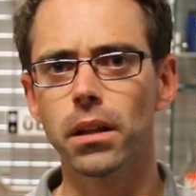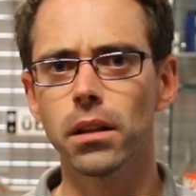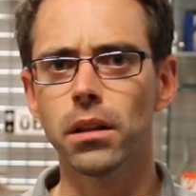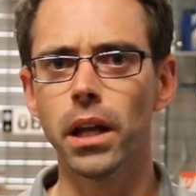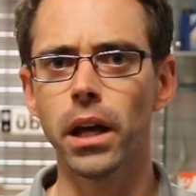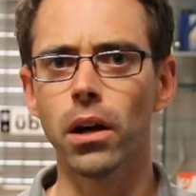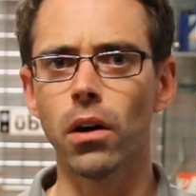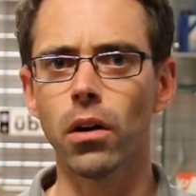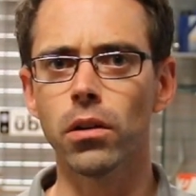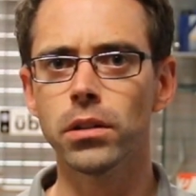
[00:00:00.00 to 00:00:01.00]
They
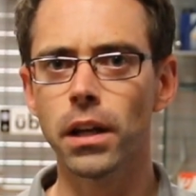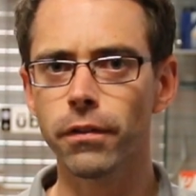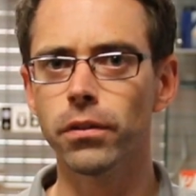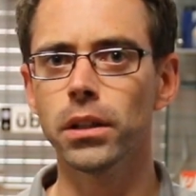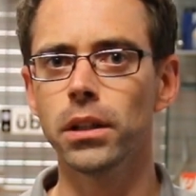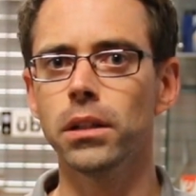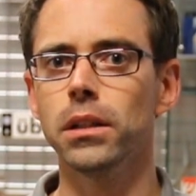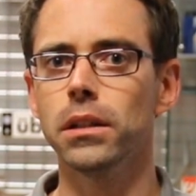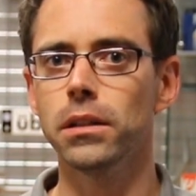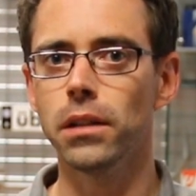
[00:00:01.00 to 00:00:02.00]
are
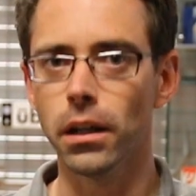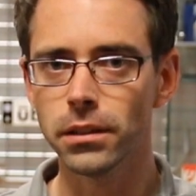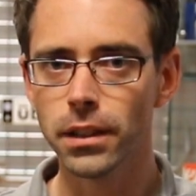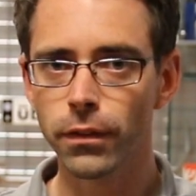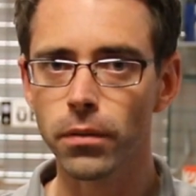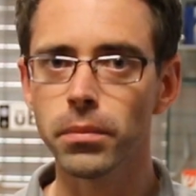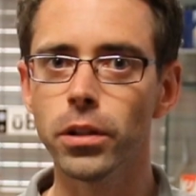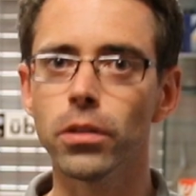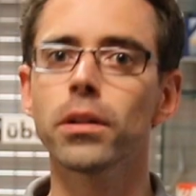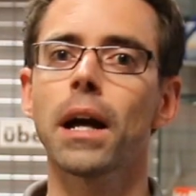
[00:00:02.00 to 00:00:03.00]
definitely a different
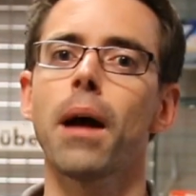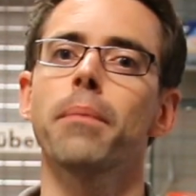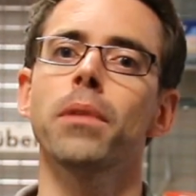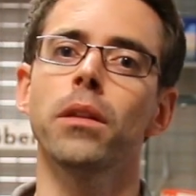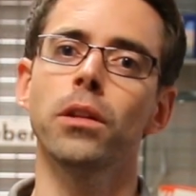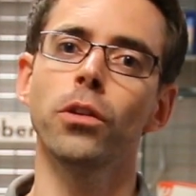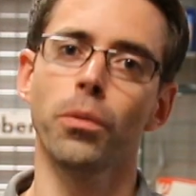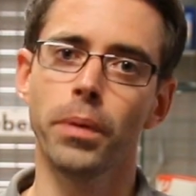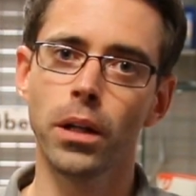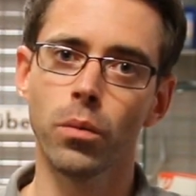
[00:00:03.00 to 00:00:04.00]
mirror cap than the
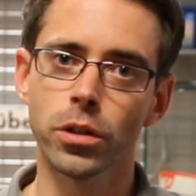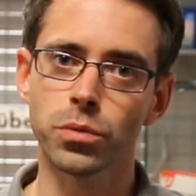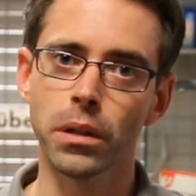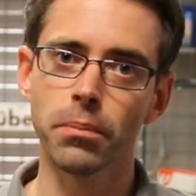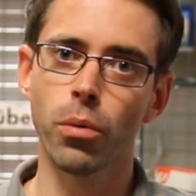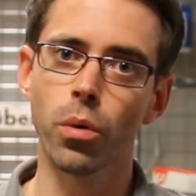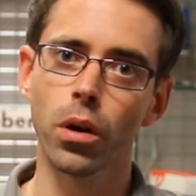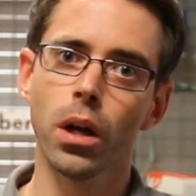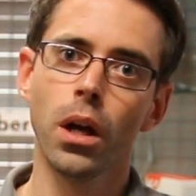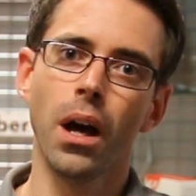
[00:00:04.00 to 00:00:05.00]
European ones we
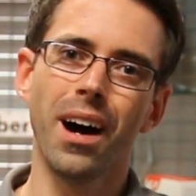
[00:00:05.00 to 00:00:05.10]
import.